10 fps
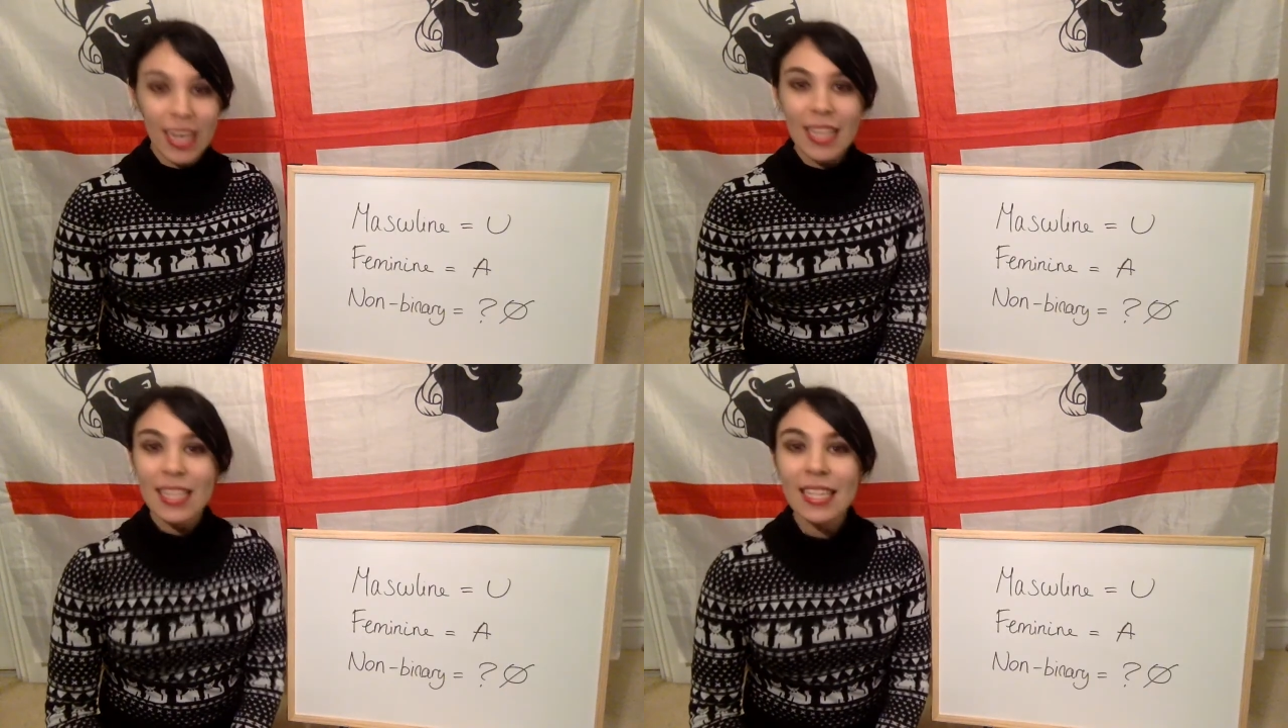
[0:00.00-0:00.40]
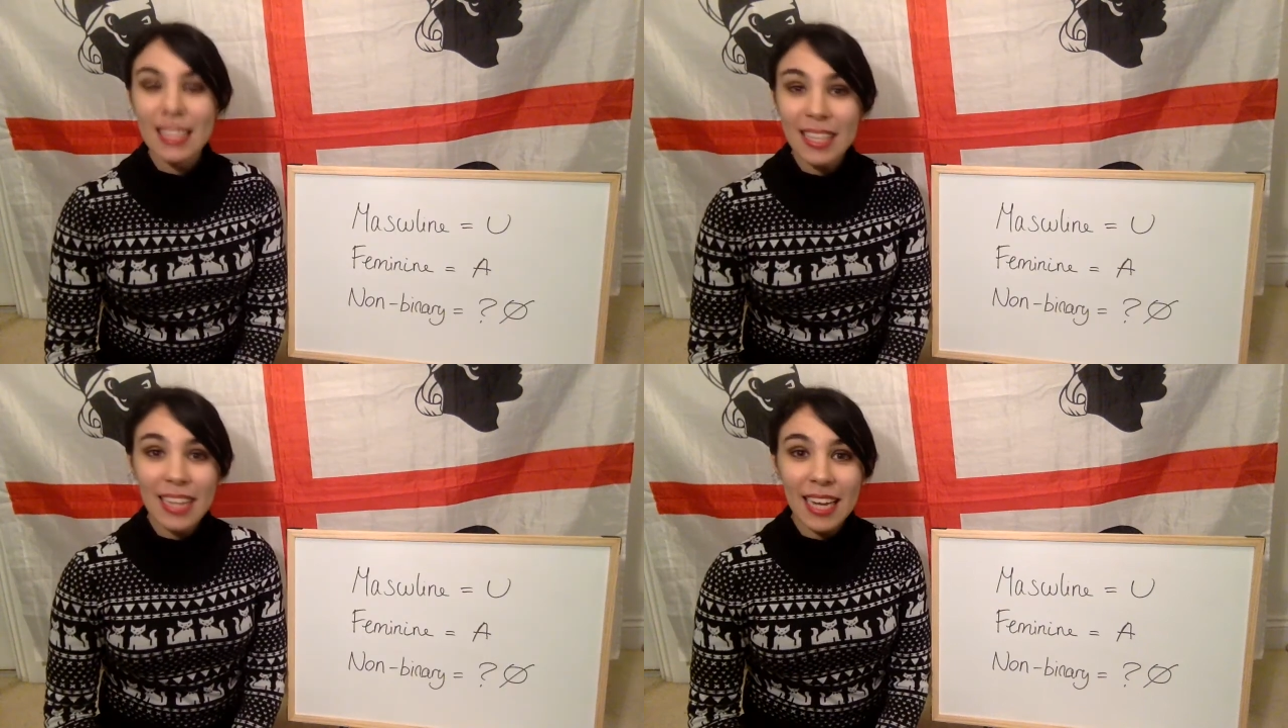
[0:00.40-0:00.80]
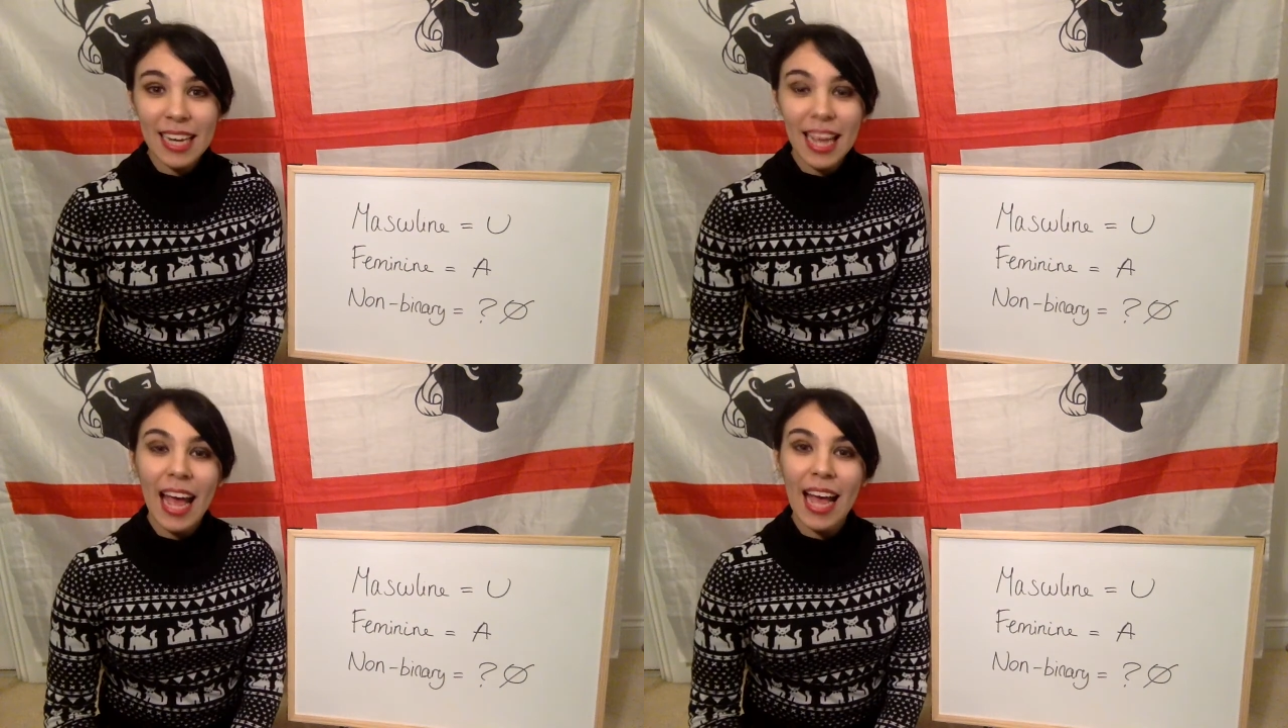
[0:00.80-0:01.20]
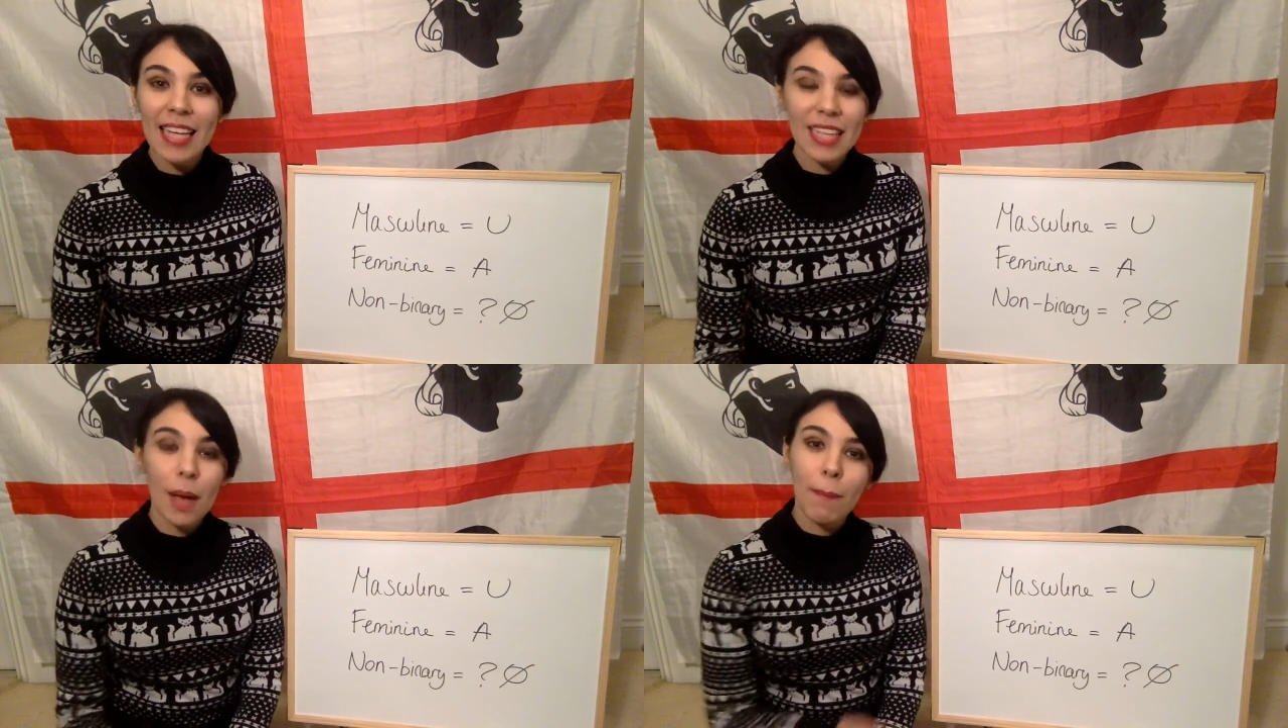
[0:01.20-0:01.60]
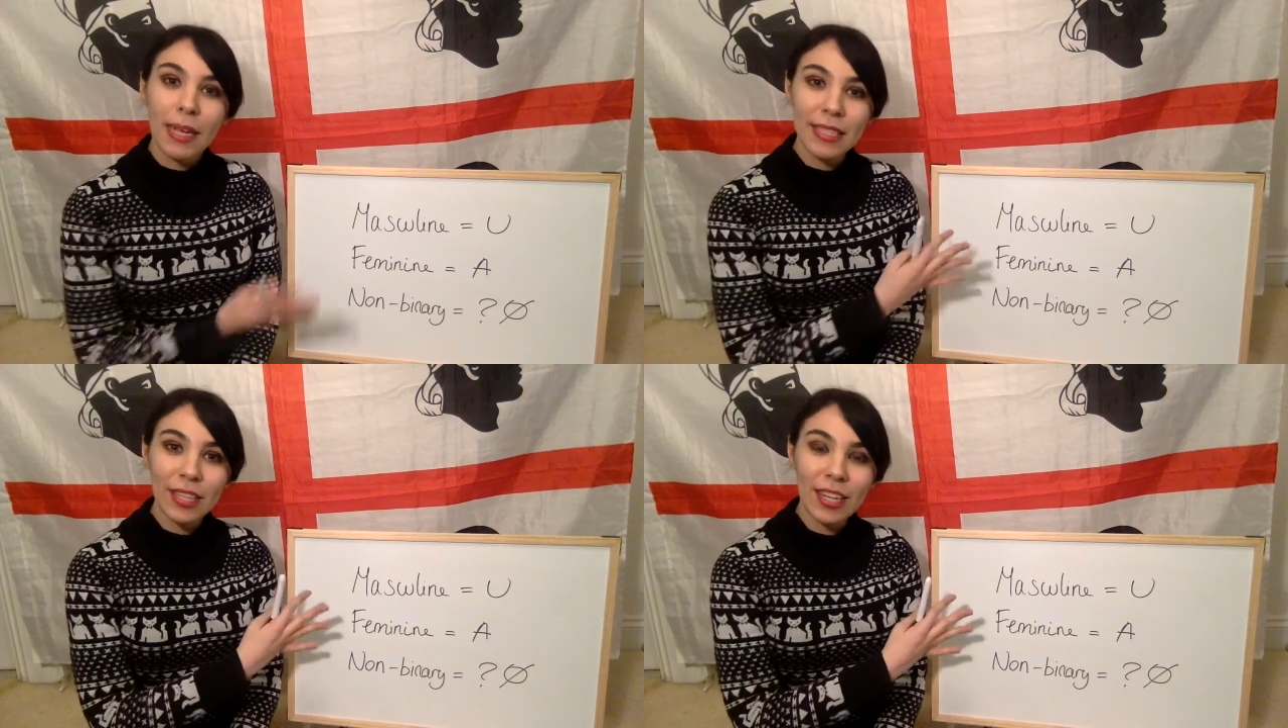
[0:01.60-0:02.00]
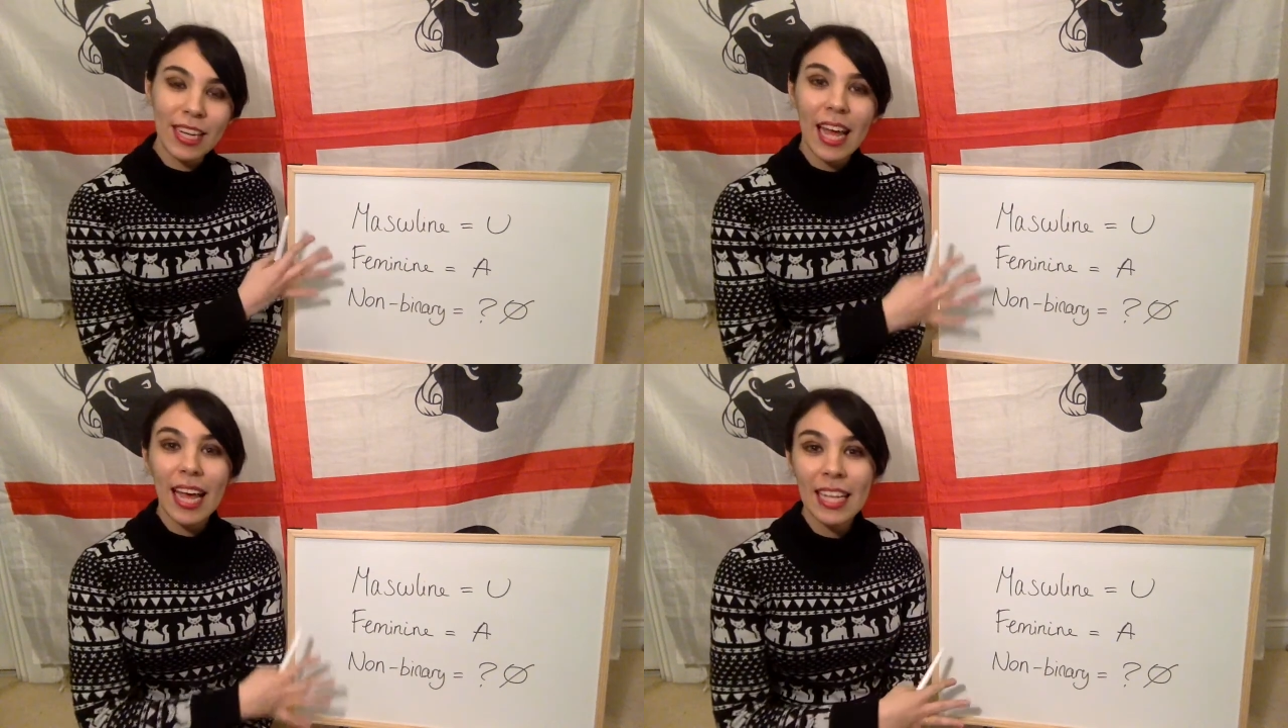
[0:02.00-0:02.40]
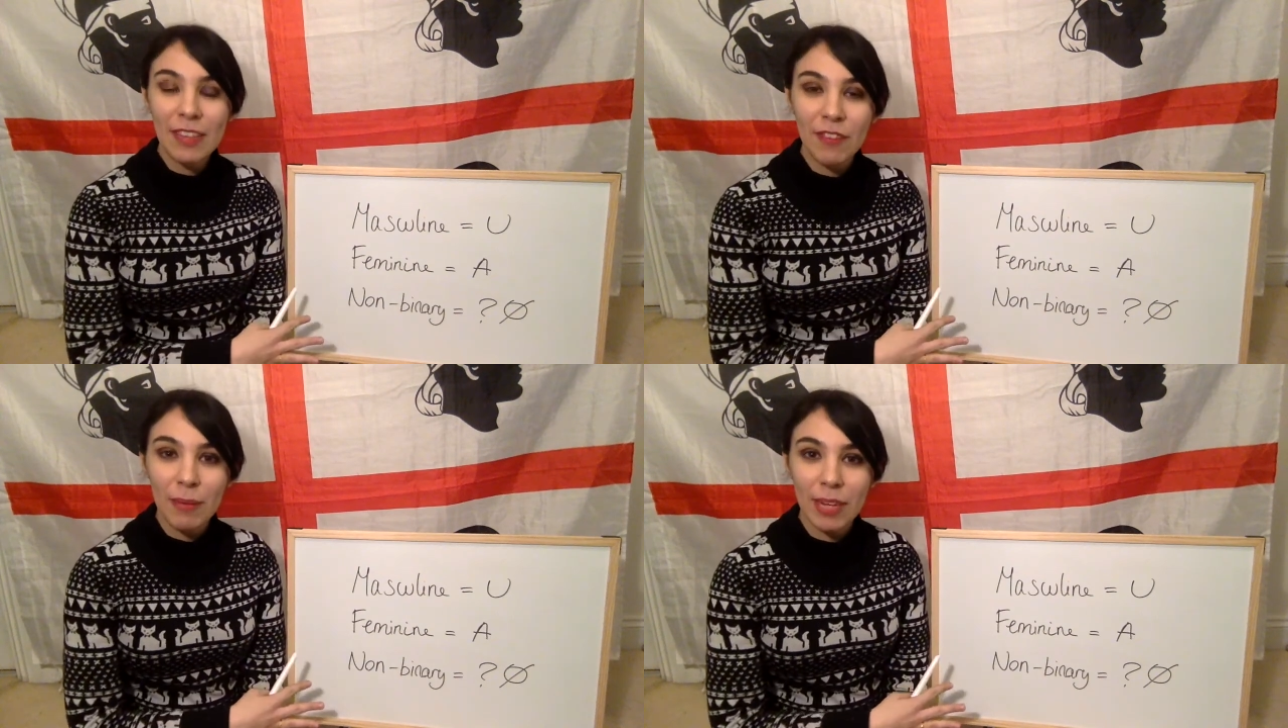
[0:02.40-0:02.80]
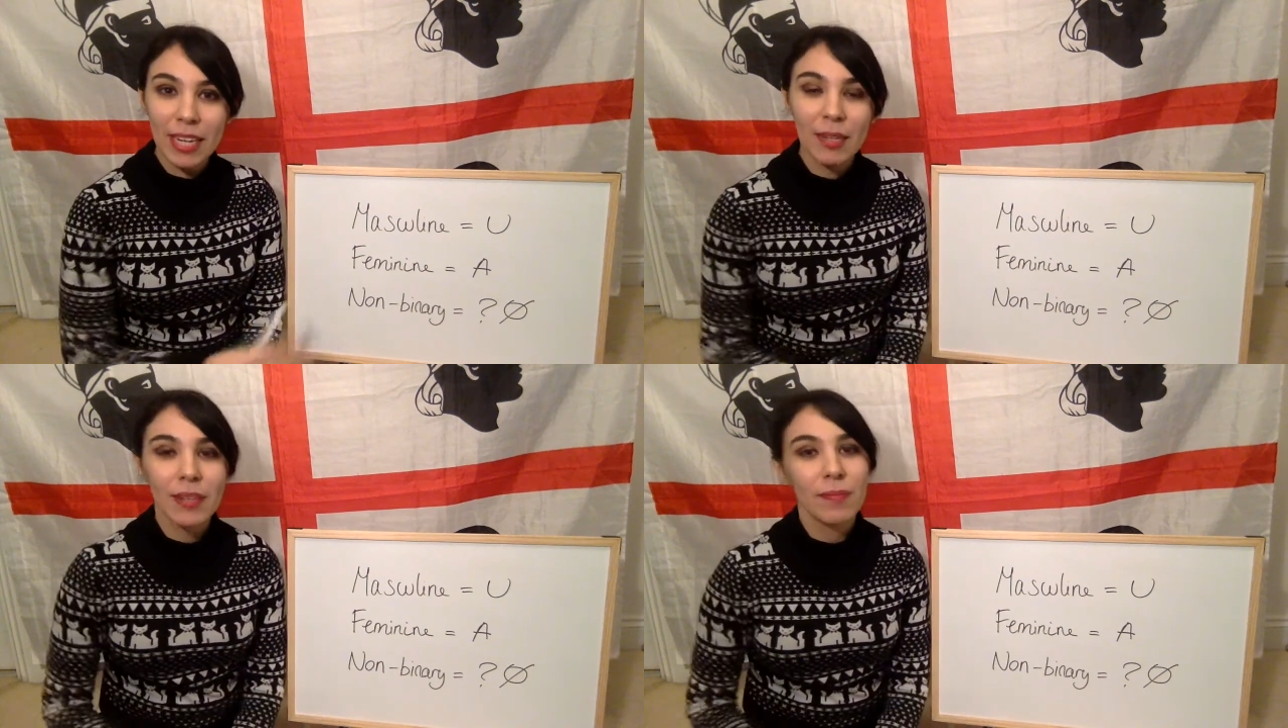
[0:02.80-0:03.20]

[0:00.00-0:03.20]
Sardinian has a masculine and a feminine.